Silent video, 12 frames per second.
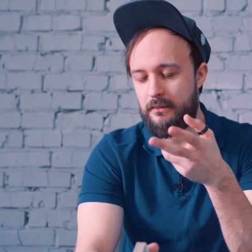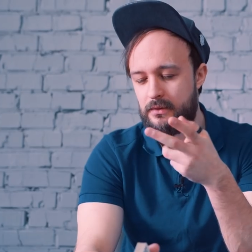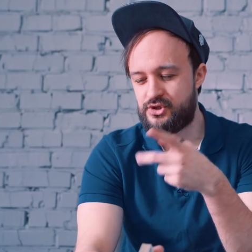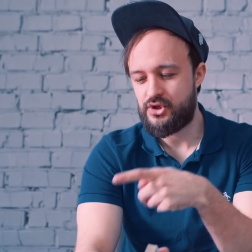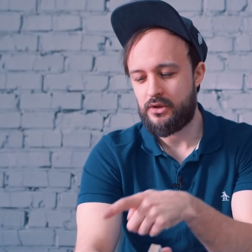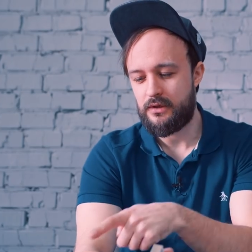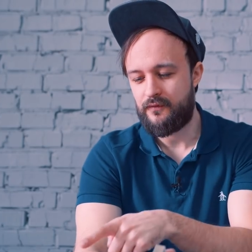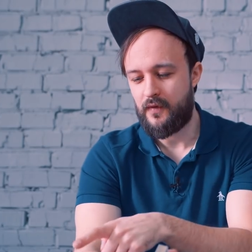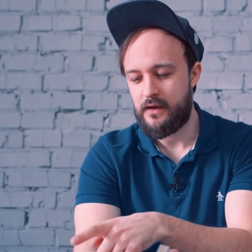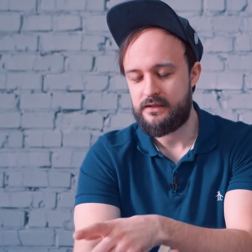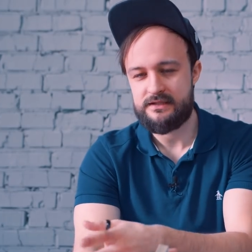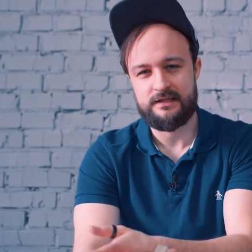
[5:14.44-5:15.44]
I'm not sure if
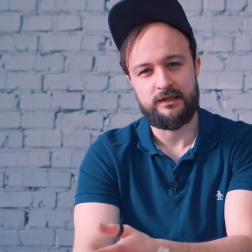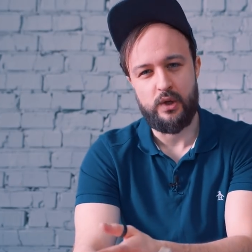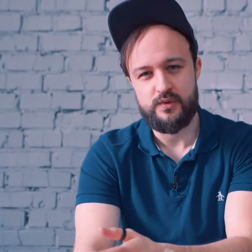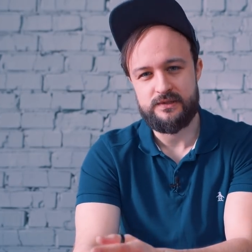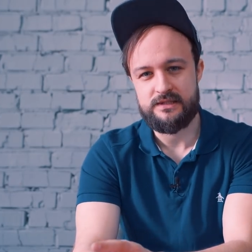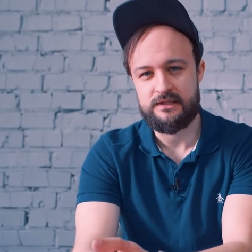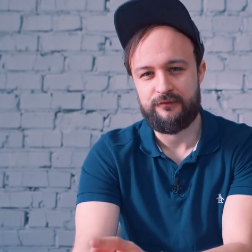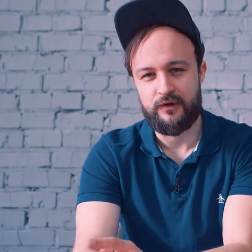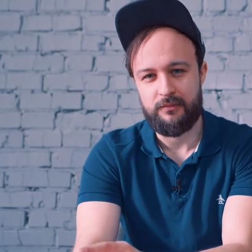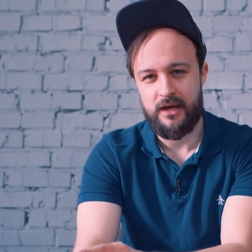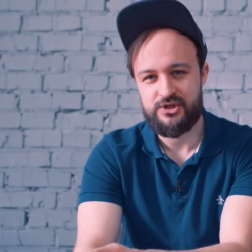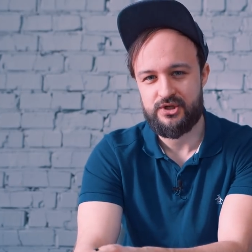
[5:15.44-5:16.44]
I disclose this
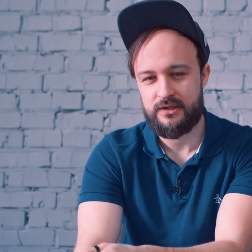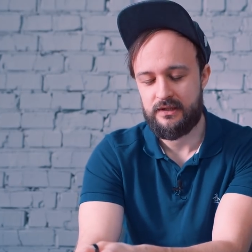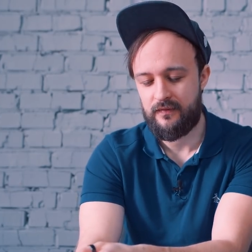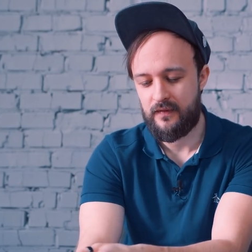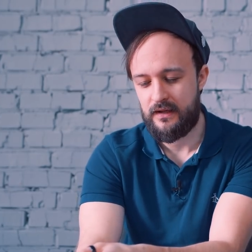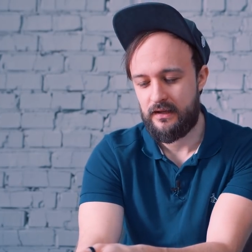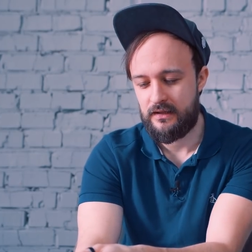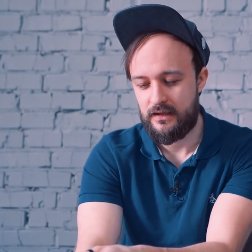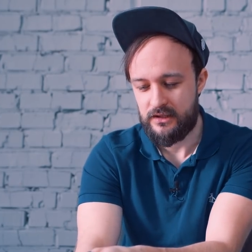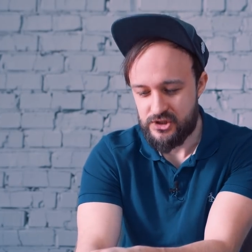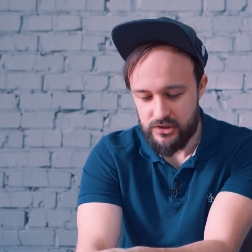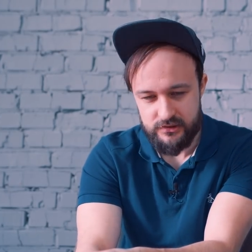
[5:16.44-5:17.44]
information in the
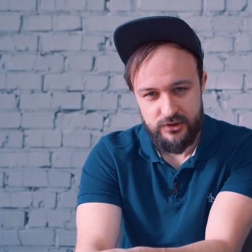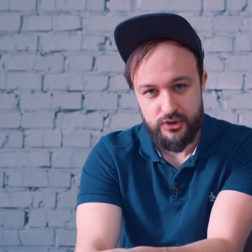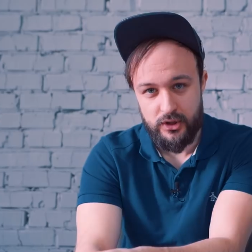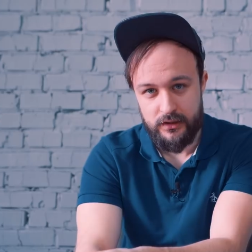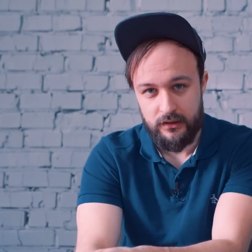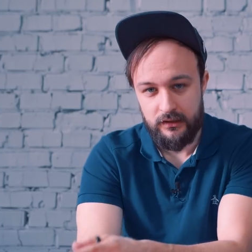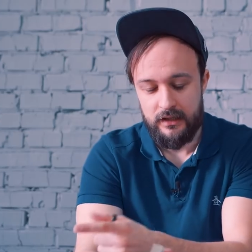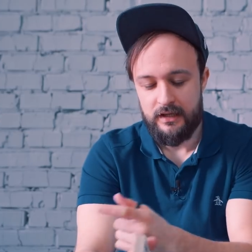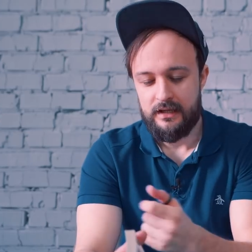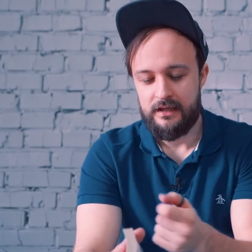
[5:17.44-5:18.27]
initial tutorial.